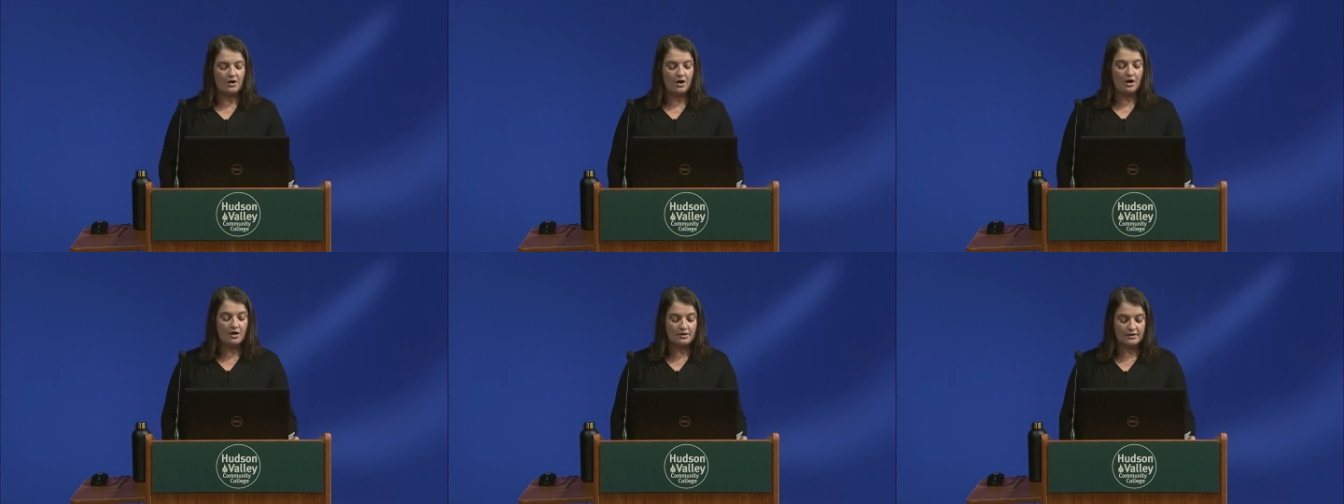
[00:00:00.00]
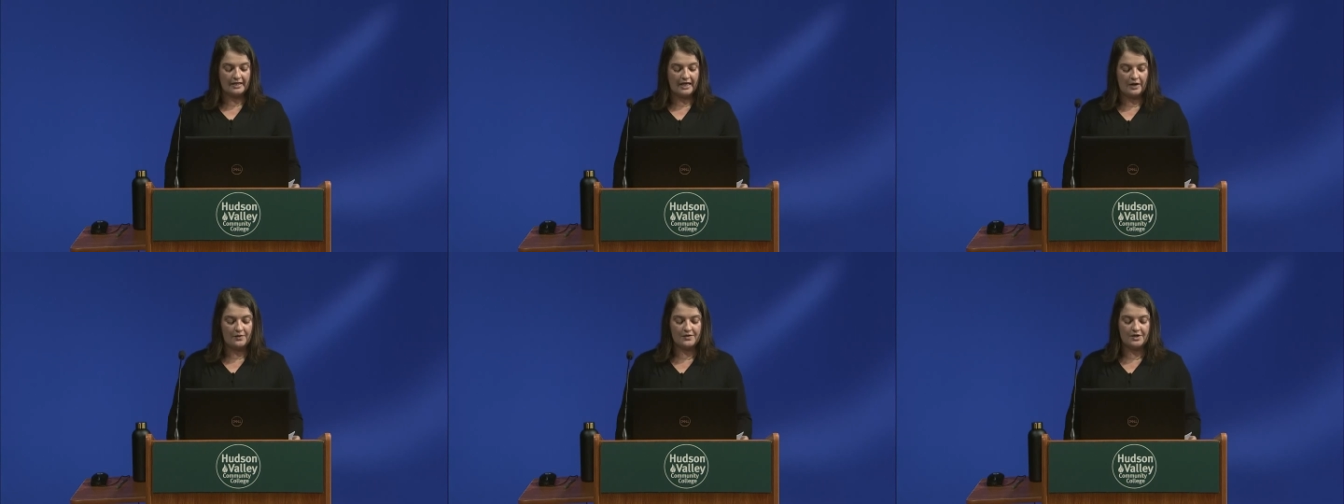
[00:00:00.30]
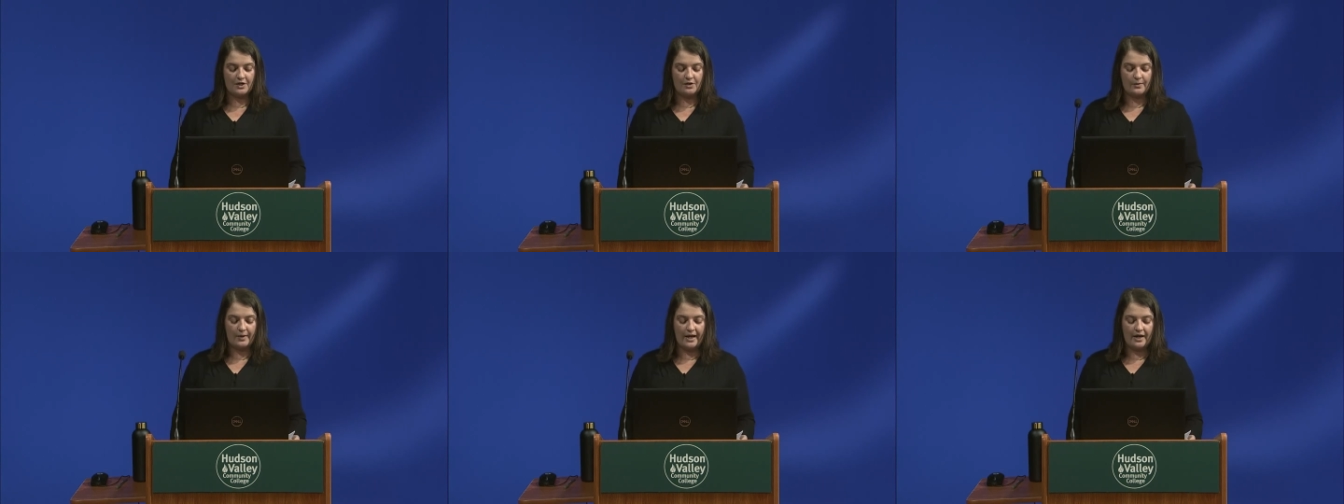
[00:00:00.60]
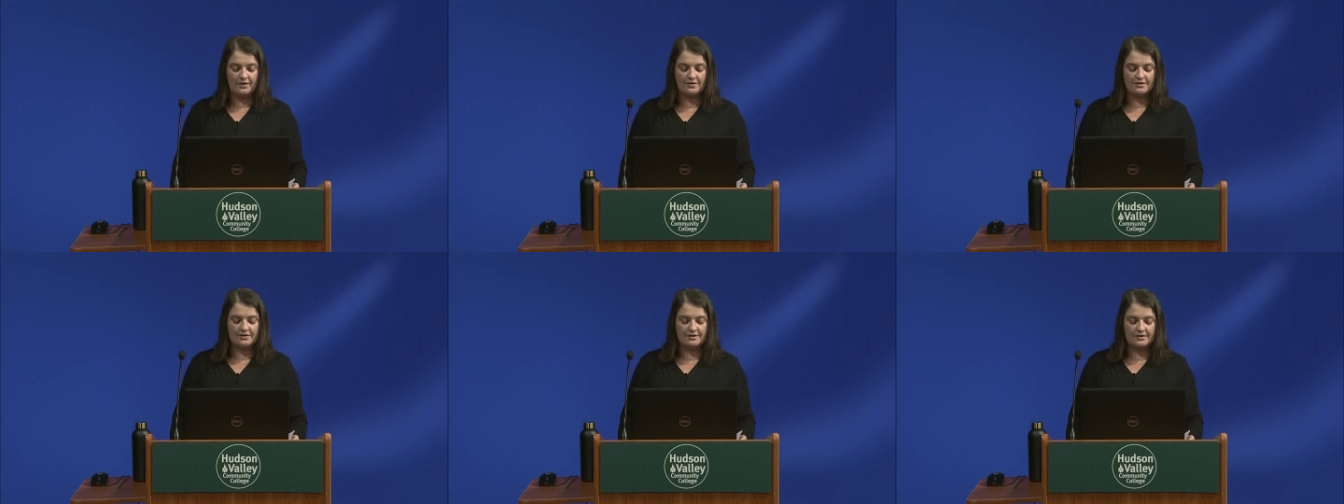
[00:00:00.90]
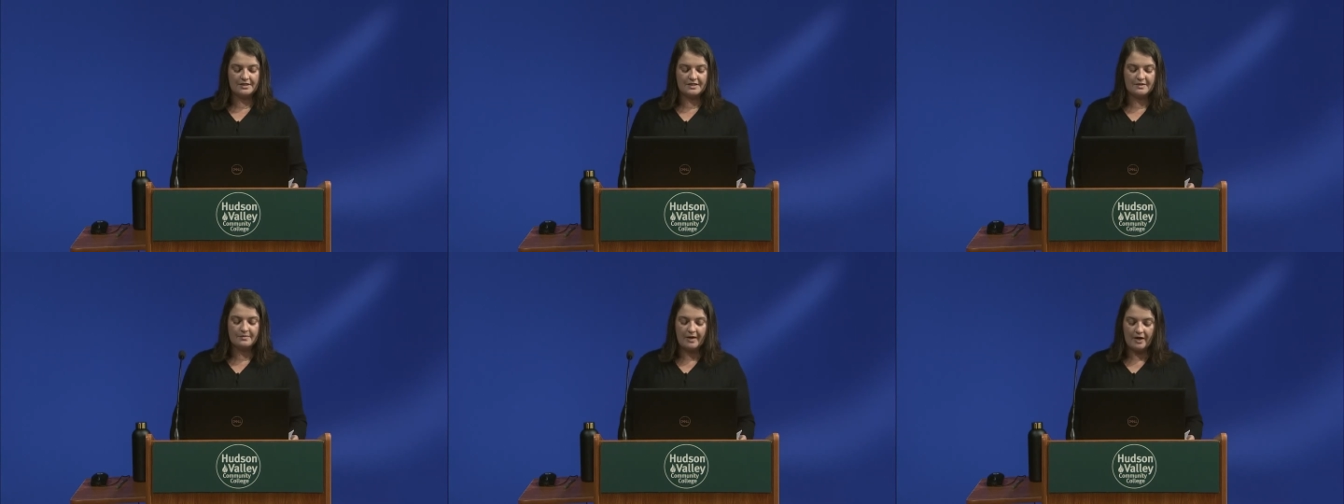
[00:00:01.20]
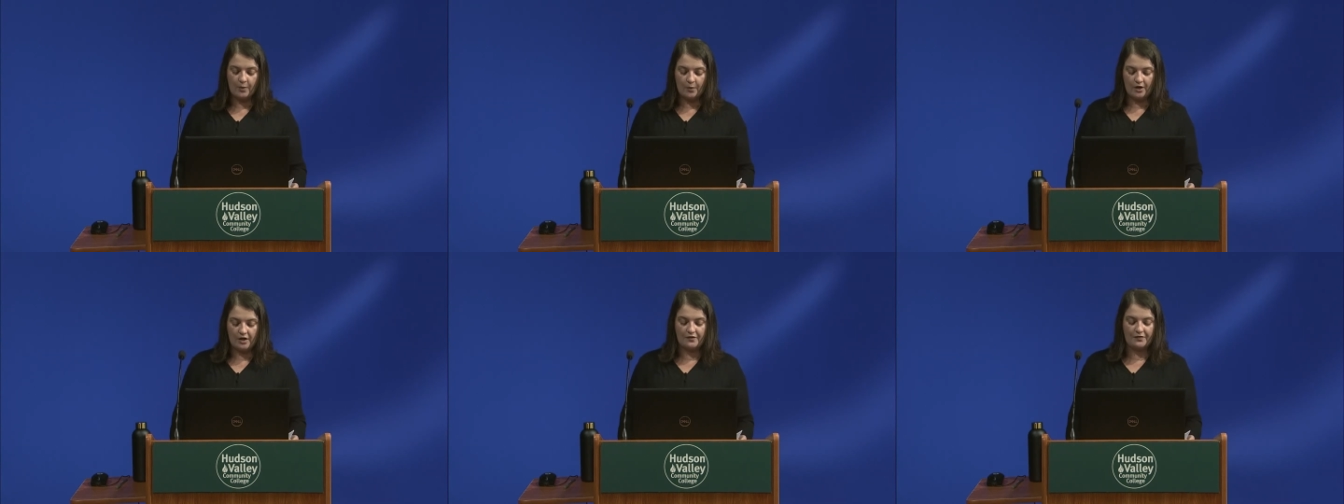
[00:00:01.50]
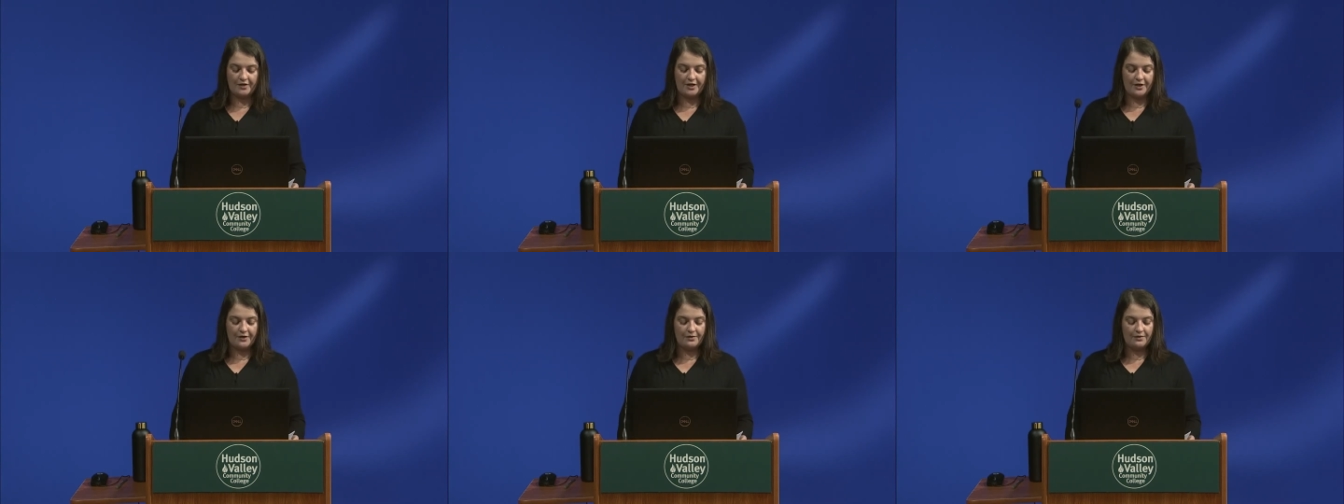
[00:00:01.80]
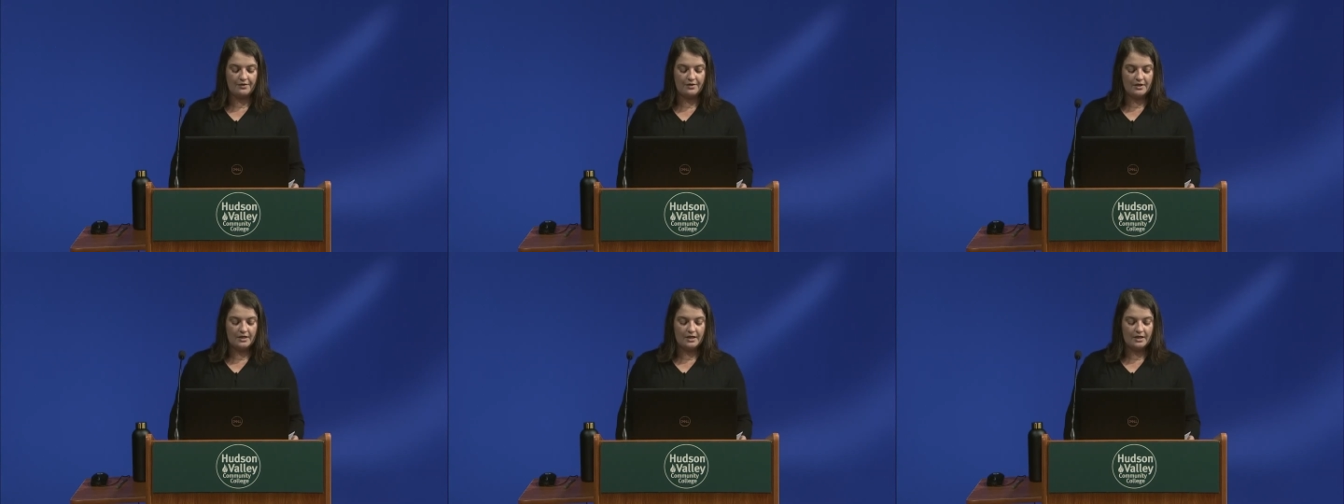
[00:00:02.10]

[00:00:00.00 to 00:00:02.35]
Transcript: are allowed year round, this might work for you.